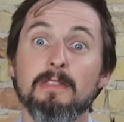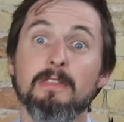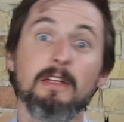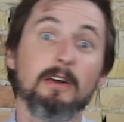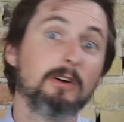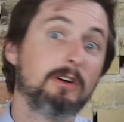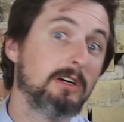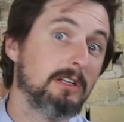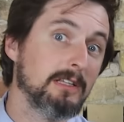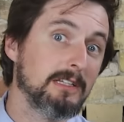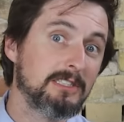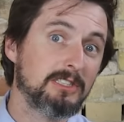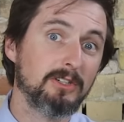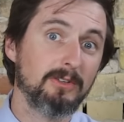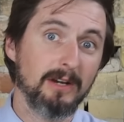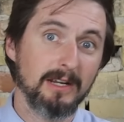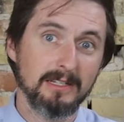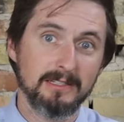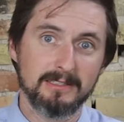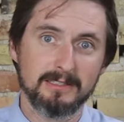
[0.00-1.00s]
They're
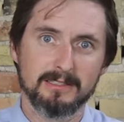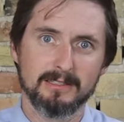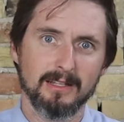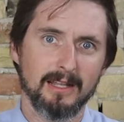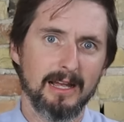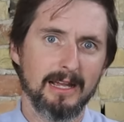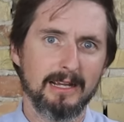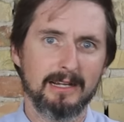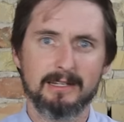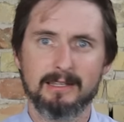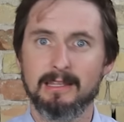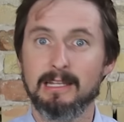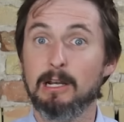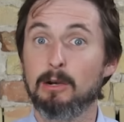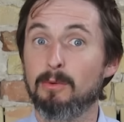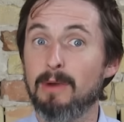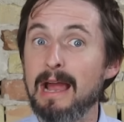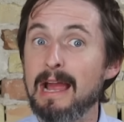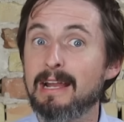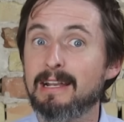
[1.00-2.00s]
chelicerates, like the
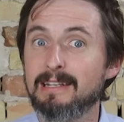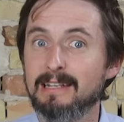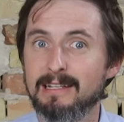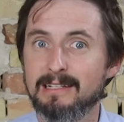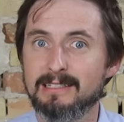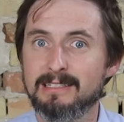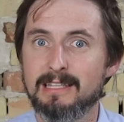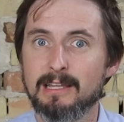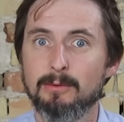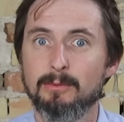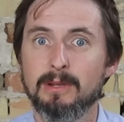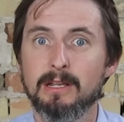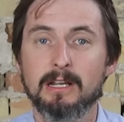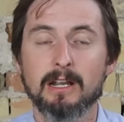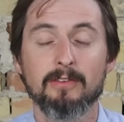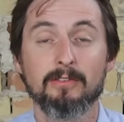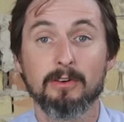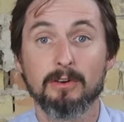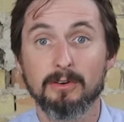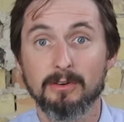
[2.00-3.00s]
arachnids that we
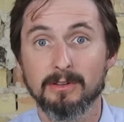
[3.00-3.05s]
covered